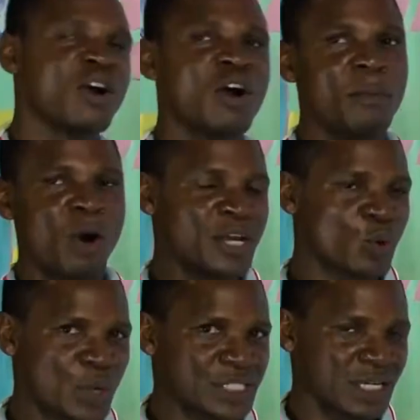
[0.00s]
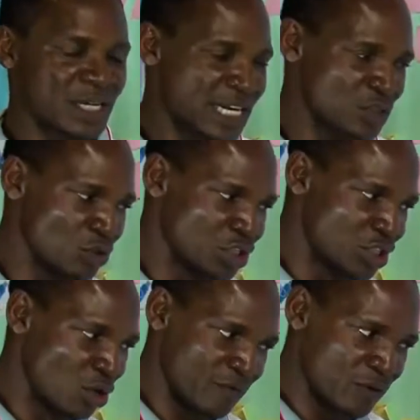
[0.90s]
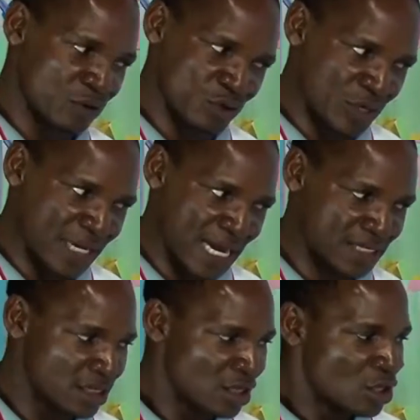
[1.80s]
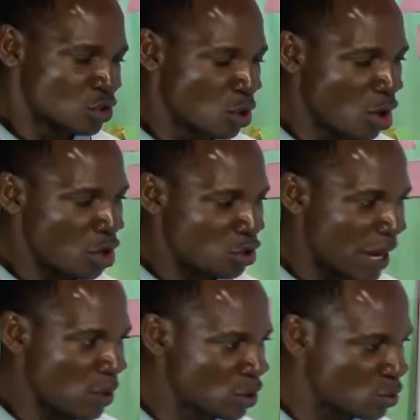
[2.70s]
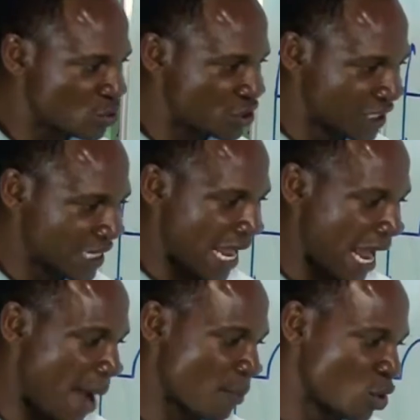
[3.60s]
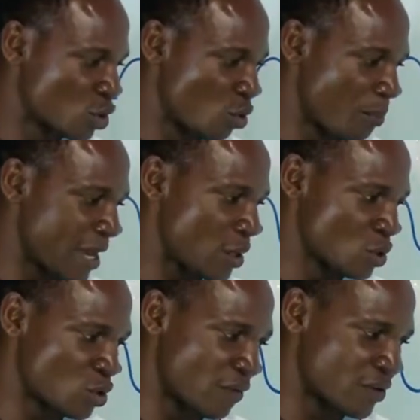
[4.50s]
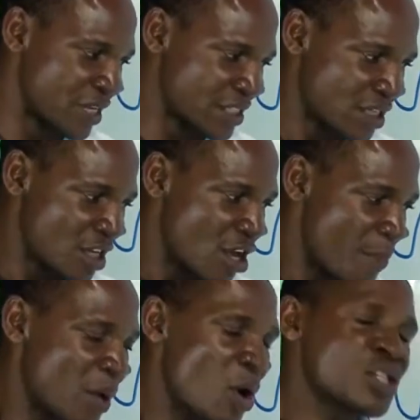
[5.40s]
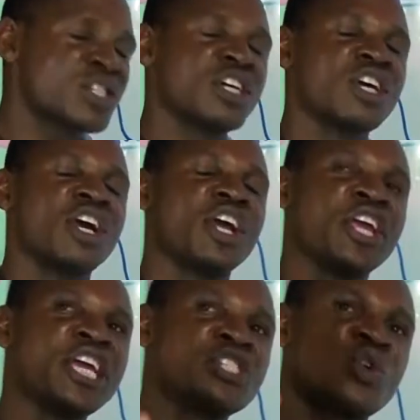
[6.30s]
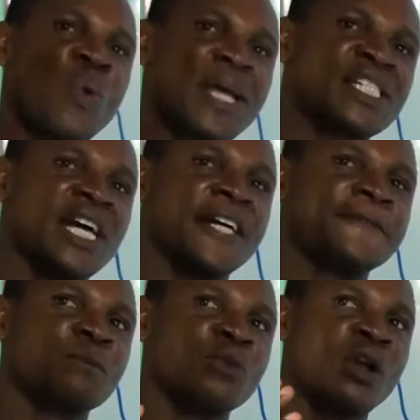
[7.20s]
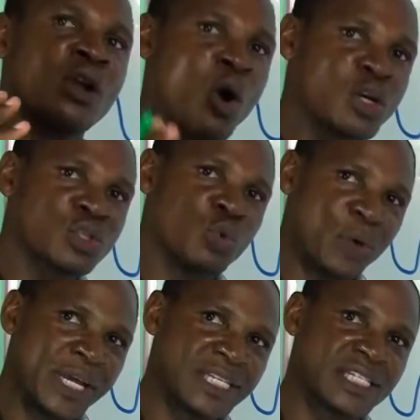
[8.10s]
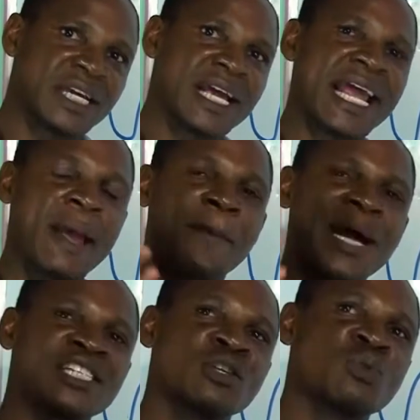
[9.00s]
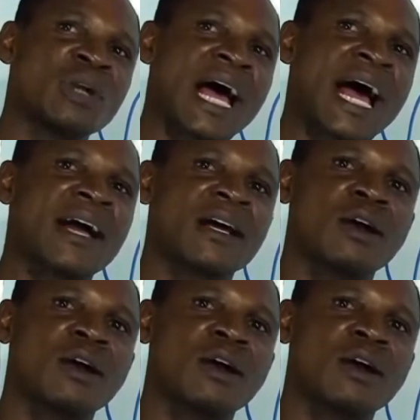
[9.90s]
more equation. There's no need of doing that. So you are going to see I am going to make use of this, because each question goes with a particular